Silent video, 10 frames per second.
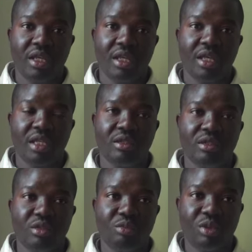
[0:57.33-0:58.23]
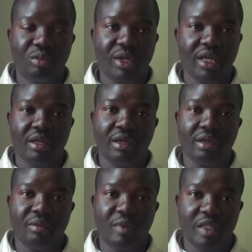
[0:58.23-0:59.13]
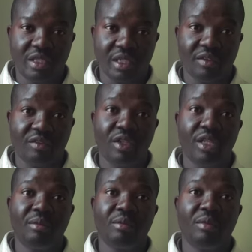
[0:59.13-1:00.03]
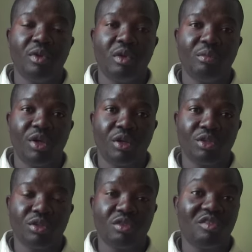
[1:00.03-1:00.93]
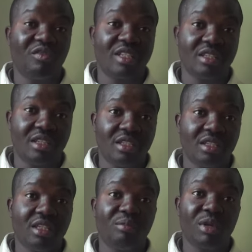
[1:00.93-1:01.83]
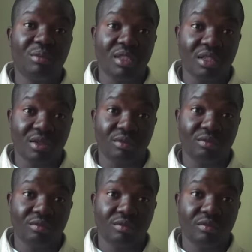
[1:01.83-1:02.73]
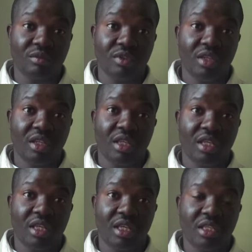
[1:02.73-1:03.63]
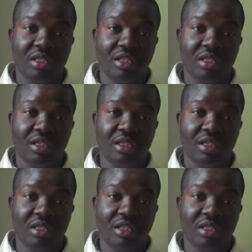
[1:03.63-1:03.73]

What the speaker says: and to prepare material for them, but also to facilitate the implementation. And the